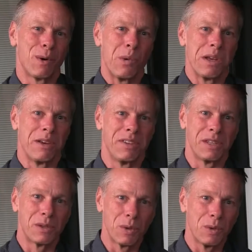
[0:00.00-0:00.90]
where we give you
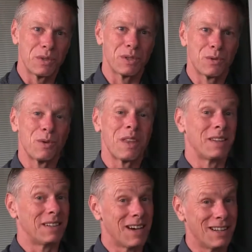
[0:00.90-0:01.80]
the tools, the truth, and
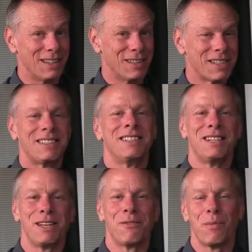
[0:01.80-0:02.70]
the knowledge to
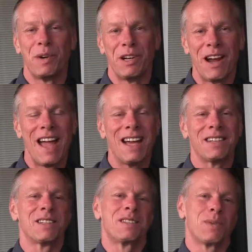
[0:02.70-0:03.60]
take you from where you're
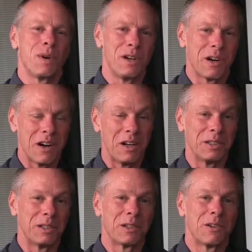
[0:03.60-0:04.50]
at to where you're
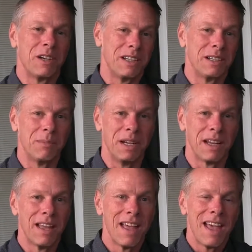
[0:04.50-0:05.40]
called and created to
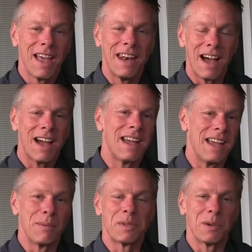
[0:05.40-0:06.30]
be. And I
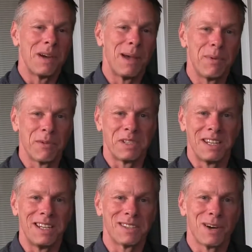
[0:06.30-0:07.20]
am so happy for
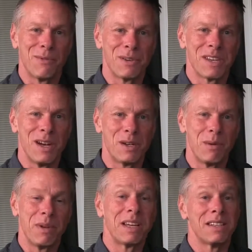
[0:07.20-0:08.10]
today's
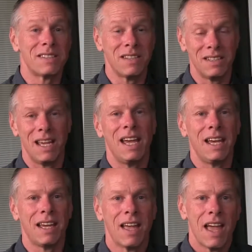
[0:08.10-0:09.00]
conversation because
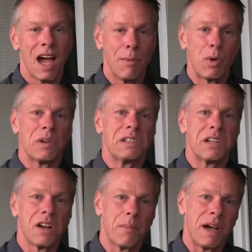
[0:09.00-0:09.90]
today I'm going to
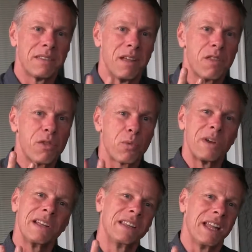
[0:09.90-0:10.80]
talk about the
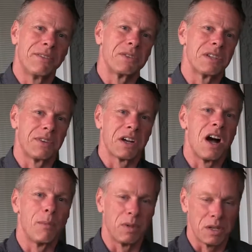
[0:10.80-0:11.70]
3 levels of
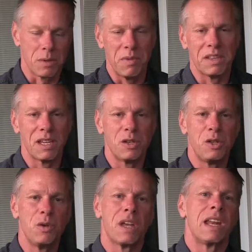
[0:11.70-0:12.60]
accomplishment that
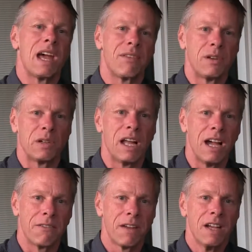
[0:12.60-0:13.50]
you can have in your
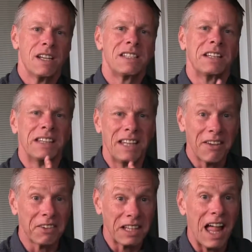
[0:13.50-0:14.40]
life to
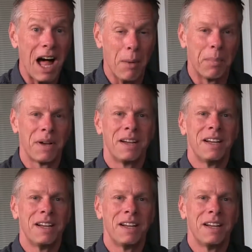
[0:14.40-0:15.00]
level up